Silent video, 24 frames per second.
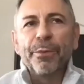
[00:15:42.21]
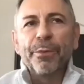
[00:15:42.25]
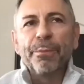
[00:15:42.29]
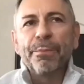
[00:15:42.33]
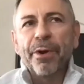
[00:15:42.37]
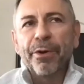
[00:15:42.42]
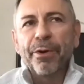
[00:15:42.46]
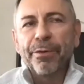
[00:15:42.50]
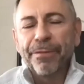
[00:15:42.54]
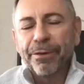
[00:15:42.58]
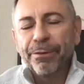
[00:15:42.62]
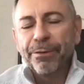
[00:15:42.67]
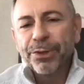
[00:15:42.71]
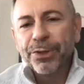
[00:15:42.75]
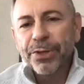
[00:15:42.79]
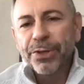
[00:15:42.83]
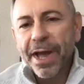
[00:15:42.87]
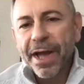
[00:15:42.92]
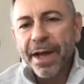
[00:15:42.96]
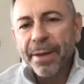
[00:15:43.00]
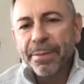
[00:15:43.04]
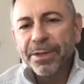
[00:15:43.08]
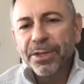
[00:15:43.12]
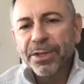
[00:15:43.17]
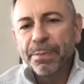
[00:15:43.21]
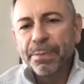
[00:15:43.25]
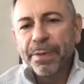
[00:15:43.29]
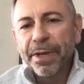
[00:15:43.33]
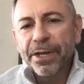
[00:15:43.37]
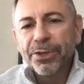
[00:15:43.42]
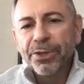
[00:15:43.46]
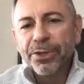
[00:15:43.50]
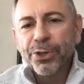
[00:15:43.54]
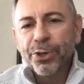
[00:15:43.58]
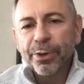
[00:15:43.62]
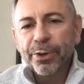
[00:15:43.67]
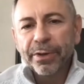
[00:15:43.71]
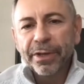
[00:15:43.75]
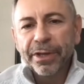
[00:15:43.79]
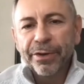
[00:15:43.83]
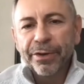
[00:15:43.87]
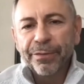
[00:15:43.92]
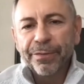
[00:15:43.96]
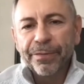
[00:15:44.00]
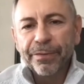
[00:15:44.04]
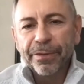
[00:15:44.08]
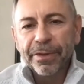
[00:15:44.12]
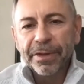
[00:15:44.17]
part of your job is to be a
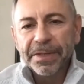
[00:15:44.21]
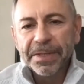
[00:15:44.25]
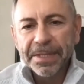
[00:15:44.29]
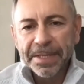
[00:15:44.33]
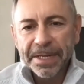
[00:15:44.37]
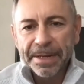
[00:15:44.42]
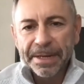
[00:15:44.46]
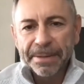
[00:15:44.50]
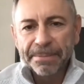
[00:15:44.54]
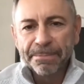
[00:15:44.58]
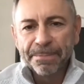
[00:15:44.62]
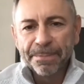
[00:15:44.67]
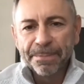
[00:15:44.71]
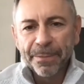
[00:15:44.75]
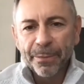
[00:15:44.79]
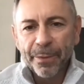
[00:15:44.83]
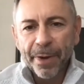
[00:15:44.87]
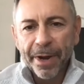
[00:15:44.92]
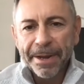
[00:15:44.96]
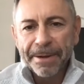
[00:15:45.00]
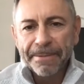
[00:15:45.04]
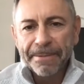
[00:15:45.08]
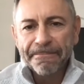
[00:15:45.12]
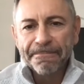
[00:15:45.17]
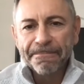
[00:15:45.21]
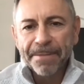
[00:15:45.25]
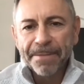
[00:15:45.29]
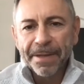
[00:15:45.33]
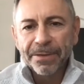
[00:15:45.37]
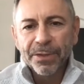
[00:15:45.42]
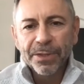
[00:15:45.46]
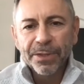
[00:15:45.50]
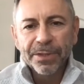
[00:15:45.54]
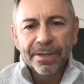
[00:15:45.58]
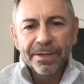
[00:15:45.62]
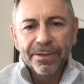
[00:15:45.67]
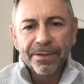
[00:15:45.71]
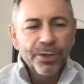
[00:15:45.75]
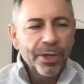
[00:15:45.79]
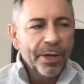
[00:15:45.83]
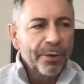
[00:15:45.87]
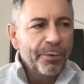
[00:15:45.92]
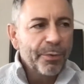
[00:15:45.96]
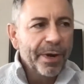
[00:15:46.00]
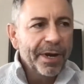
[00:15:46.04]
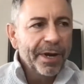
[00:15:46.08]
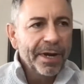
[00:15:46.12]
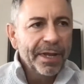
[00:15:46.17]
cheerleader for the team, right? It's to
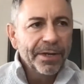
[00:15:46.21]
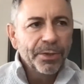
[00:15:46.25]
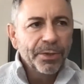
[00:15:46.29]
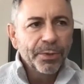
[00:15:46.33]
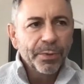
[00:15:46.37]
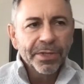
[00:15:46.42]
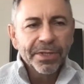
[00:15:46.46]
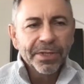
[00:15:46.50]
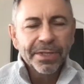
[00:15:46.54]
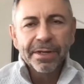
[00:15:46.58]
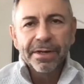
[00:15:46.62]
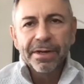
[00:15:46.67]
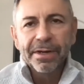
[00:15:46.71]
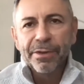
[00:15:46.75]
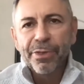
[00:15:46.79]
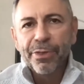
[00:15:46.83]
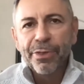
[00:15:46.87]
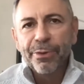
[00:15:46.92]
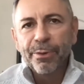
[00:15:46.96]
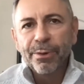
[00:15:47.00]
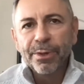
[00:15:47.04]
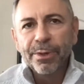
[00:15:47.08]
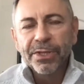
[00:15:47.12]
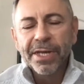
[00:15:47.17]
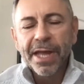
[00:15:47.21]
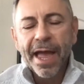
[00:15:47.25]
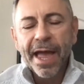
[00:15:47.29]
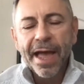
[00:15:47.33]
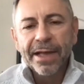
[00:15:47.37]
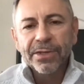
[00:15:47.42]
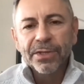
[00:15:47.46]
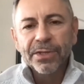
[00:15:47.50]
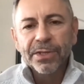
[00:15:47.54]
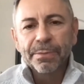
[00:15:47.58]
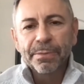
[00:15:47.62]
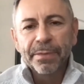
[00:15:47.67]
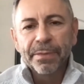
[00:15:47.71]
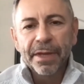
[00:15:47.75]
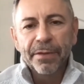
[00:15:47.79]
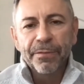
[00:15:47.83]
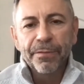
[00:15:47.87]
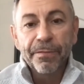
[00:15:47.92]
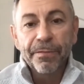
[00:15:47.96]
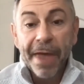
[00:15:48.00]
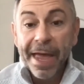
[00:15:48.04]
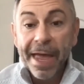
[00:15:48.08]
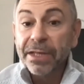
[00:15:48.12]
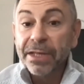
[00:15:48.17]
generate interest and enthusiasm, get
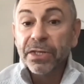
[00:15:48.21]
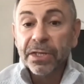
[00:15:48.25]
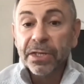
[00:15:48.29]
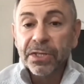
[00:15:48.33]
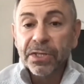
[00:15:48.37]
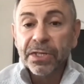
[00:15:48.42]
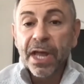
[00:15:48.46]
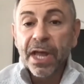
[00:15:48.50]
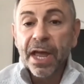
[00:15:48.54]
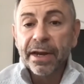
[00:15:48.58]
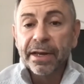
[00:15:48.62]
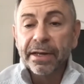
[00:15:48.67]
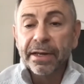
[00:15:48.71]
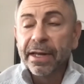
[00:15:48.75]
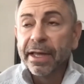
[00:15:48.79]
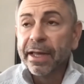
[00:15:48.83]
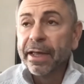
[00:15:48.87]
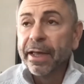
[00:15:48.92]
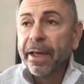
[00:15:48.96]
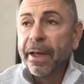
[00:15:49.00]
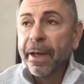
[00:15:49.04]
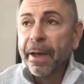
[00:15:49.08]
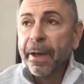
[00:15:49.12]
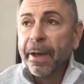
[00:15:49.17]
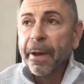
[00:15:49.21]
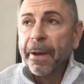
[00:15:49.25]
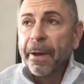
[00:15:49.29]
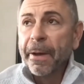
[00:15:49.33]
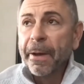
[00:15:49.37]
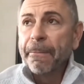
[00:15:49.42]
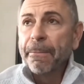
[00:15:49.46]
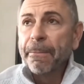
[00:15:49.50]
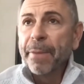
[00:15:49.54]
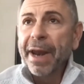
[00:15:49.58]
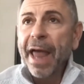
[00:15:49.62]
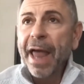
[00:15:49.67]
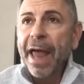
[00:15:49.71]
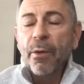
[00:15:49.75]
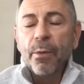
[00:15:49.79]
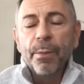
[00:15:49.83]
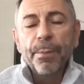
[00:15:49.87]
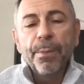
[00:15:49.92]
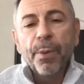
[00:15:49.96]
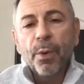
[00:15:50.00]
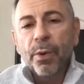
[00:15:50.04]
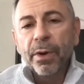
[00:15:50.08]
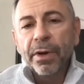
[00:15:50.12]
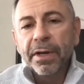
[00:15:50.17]
fans excited. But how
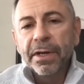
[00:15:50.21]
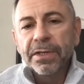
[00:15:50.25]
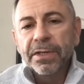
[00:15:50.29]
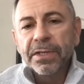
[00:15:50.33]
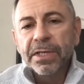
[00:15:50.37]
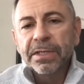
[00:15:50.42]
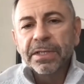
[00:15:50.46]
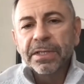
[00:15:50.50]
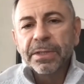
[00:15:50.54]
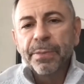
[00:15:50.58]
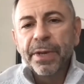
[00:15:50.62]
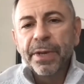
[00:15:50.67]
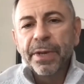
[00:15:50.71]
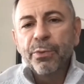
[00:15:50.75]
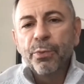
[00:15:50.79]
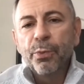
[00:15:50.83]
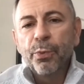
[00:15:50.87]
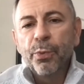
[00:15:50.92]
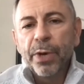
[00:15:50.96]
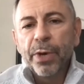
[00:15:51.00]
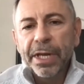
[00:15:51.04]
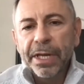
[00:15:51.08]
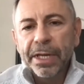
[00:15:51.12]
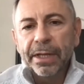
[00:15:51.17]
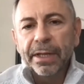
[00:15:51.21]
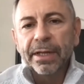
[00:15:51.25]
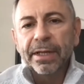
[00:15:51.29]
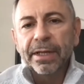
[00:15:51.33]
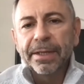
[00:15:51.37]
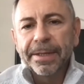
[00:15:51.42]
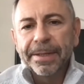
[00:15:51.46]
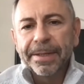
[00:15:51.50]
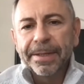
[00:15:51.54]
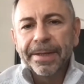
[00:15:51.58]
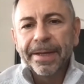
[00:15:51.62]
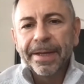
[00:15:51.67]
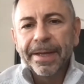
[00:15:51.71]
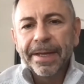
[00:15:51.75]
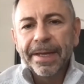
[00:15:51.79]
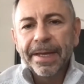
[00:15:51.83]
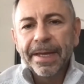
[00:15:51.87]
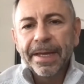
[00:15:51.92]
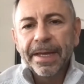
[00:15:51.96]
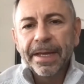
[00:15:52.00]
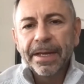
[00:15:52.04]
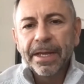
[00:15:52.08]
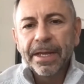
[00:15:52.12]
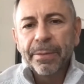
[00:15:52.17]
important is it to be real
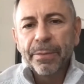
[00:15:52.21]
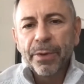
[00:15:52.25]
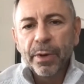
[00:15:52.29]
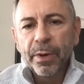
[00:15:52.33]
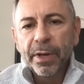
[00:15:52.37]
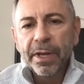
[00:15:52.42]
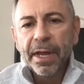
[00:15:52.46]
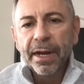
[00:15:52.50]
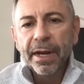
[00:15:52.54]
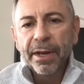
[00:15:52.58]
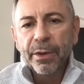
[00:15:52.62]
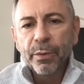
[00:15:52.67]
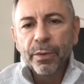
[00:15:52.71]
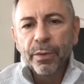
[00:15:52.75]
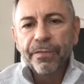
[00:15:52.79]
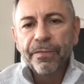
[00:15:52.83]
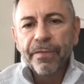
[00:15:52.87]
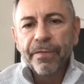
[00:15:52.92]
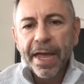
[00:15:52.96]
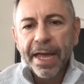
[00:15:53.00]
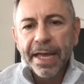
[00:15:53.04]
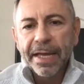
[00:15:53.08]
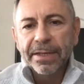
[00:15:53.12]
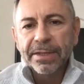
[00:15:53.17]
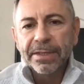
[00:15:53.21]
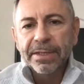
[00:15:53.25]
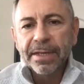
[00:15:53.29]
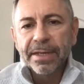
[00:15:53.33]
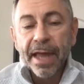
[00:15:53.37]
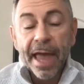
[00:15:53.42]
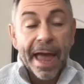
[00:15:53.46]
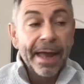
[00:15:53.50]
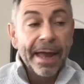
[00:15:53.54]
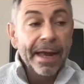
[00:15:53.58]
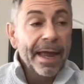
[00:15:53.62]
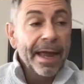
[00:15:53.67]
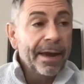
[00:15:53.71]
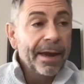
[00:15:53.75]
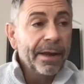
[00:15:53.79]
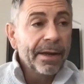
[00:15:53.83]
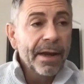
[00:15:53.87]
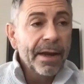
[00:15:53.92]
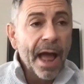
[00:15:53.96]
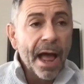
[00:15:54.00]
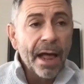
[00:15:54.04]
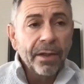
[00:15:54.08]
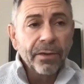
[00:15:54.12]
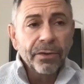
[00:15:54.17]
in communicating with fans and
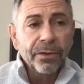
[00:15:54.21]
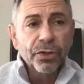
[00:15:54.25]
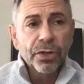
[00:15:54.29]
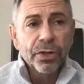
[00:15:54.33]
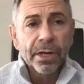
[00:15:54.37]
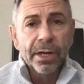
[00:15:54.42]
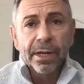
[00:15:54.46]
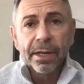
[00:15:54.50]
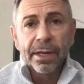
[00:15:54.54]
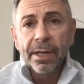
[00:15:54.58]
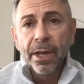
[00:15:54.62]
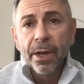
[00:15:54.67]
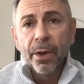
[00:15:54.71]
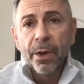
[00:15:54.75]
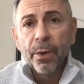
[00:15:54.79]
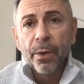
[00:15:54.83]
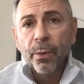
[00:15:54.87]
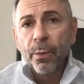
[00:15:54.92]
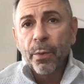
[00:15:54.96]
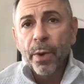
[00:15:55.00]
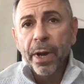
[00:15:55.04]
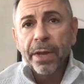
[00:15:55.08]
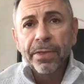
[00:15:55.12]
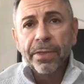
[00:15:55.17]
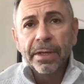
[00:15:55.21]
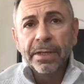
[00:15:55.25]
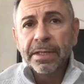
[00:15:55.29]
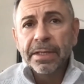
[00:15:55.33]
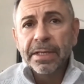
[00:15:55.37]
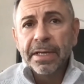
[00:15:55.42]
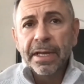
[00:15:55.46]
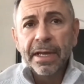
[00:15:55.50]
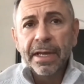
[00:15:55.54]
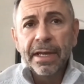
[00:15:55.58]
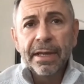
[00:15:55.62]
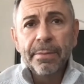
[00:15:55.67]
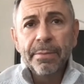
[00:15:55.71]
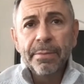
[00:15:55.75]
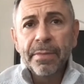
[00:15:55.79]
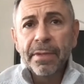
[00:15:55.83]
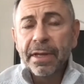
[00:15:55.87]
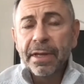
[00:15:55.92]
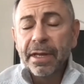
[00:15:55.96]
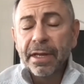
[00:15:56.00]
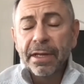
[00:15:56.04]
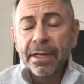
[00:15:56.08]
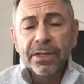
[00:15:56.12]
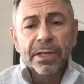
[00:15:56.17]
acknowledging when the
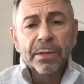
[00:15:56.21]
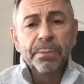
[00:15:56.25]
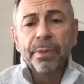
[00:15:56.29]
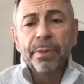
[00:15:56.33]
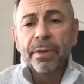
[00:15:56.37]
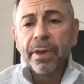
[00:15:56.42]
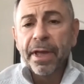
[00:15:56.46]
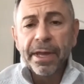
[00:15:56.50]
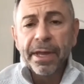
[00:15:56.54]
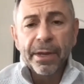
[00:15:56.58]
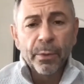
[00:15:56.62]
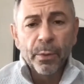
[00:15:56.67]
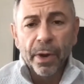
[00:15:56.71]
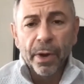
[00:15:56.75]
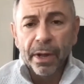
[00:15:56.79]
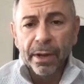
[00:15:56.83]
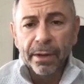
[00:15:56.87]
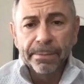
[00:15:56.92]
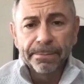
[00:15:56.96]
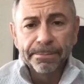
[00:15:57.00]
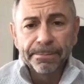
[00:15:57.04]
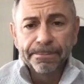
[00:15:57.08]
team isn't playing well?